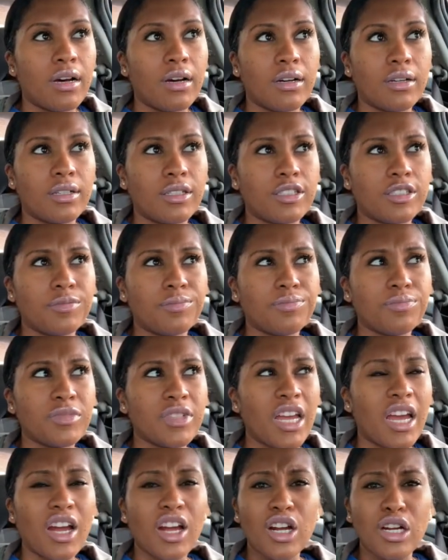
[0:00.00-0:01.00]

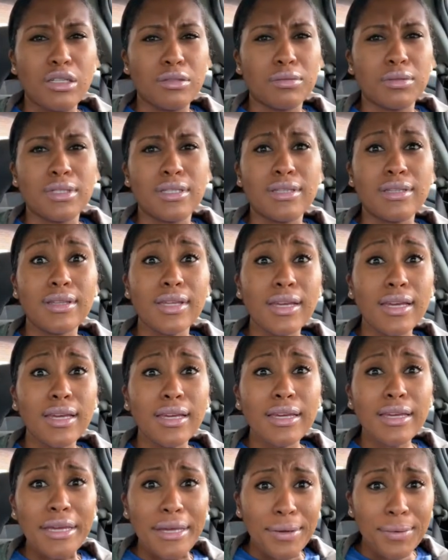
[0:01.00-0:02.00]
That hers was thick.
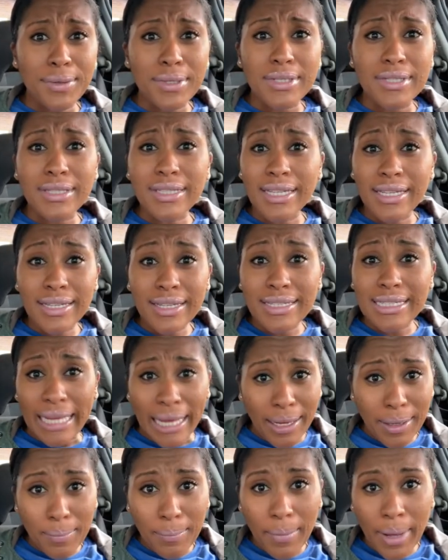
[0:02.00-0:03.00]
It was thick as
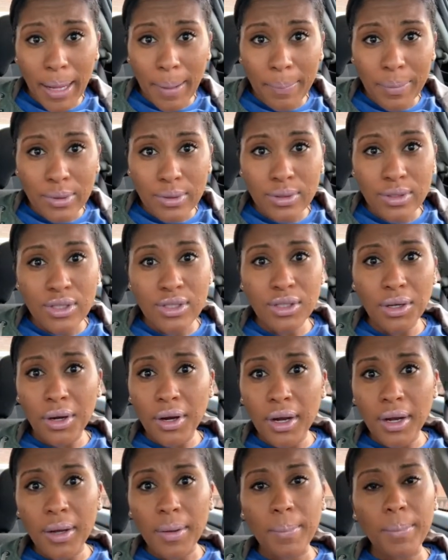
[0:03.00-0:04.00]
like maple
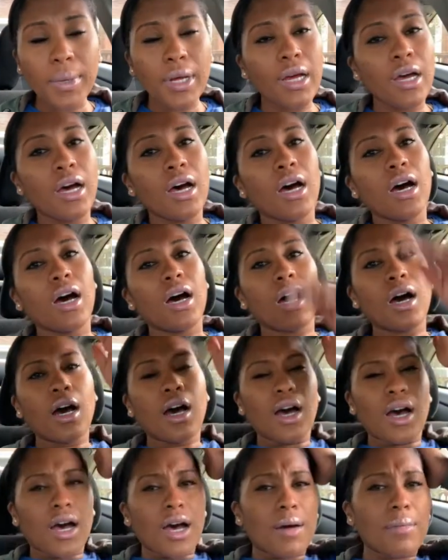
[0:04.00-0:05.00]
syrup.
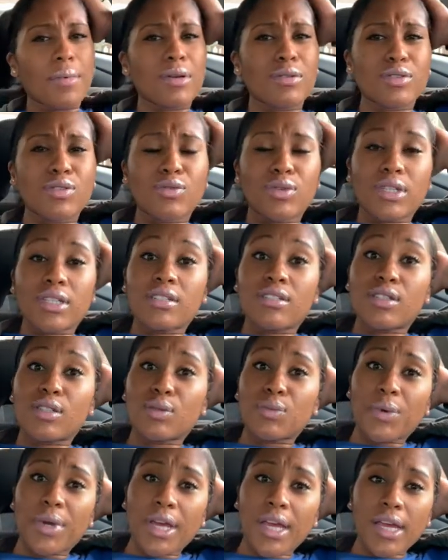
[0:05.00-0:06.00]
It was really
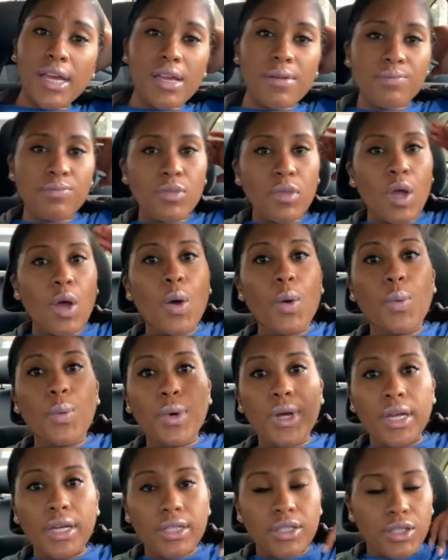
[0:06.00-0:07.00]
sweet,
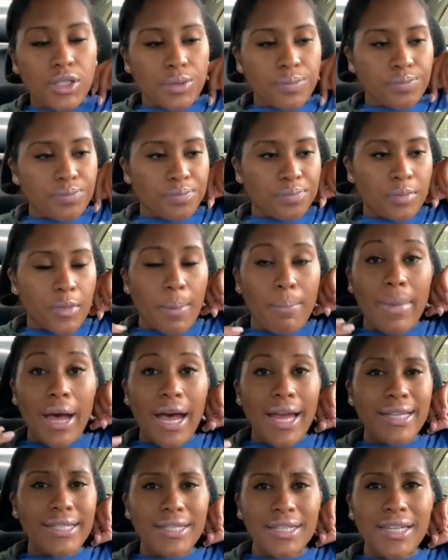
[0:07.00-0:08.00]
which
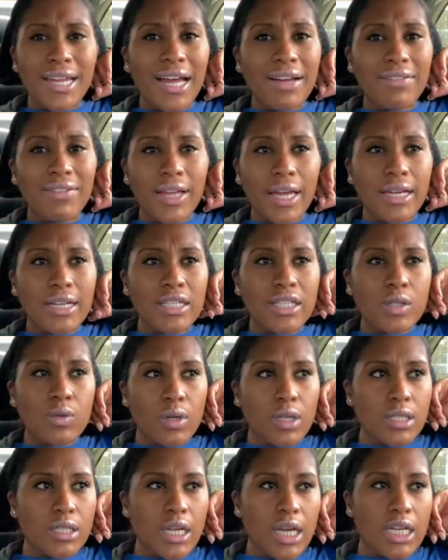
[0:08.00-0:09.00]
mine did have like a
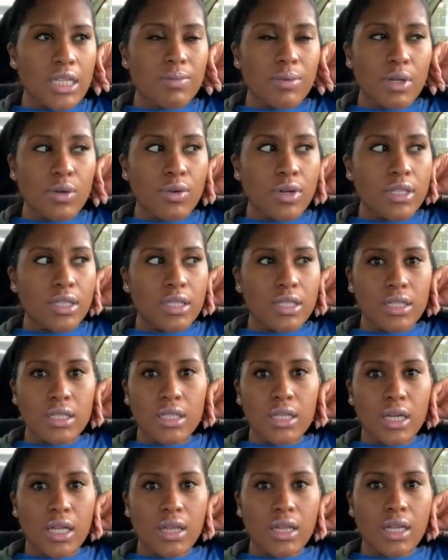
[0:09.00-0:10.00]
sweet taste, but it wasn't
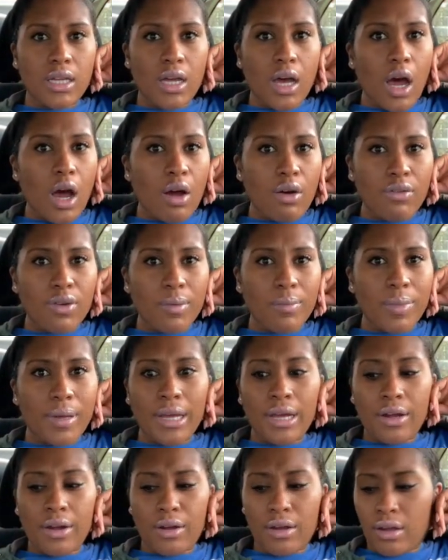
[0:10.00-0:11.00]
nothing
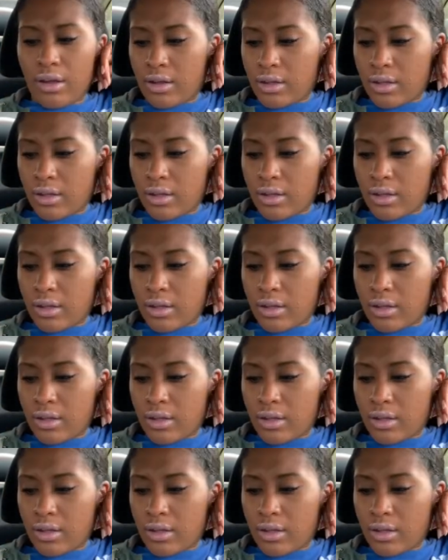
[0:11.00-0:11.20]
overbearing.